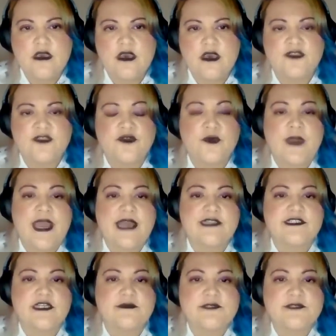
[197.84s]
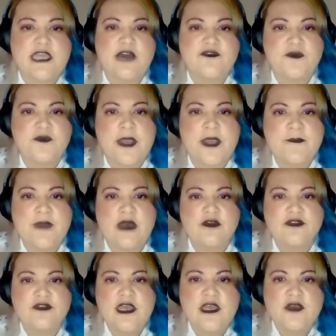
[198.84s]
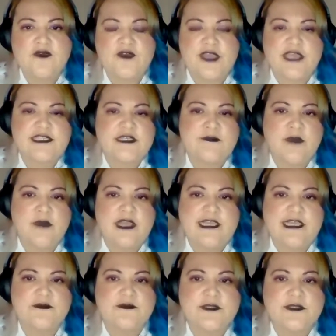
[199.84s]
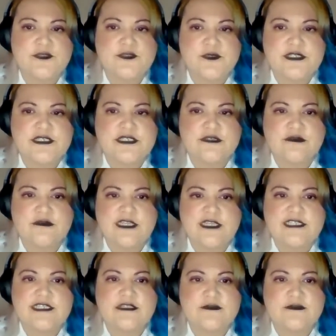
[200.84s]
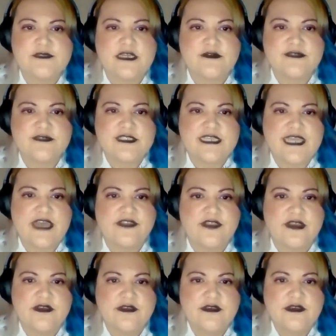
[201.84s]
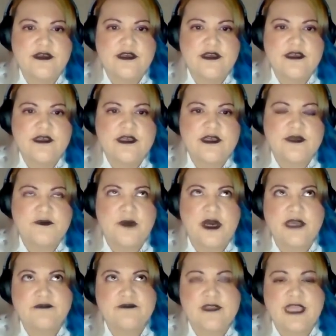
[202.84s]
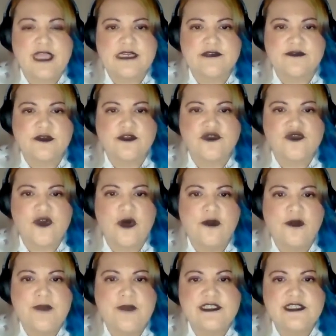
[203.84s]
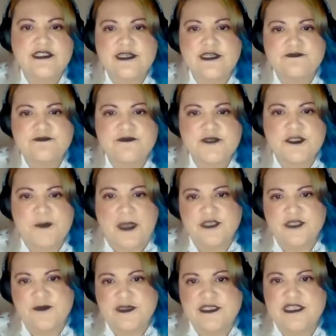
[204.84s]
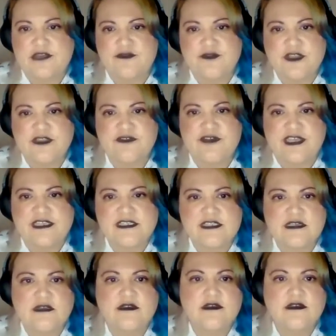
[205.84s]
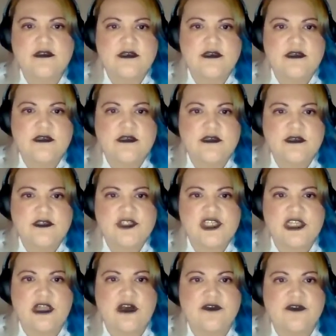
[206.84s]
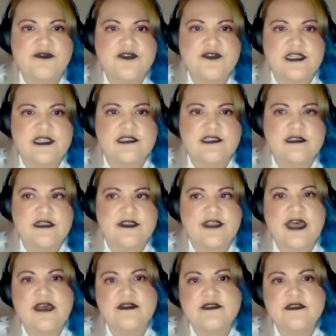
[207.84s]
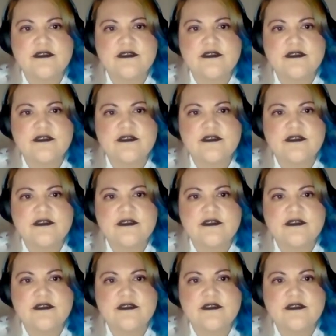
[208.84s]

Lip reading: I threw a hand up to cover my mouth, forgetting my ligaments were still knitting themselves together. My lack of control meant I smacked myself in the face. She laughed a little at that.